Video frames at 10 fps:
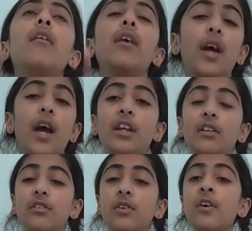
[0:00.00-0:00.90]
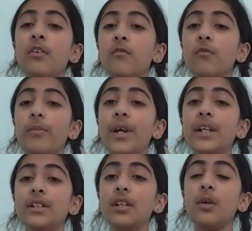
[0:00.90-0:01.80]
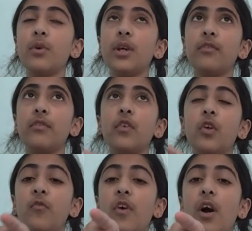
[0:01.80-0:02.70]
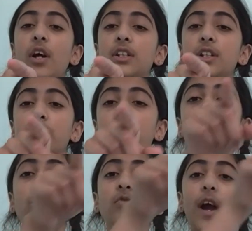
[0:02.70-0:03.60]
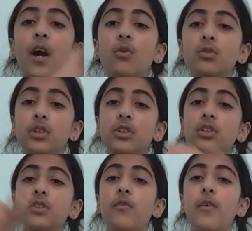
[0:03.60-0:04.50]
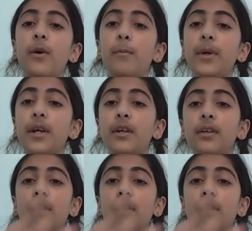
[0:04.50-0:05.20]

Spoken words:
And basically what you have to do first is you have to go round the big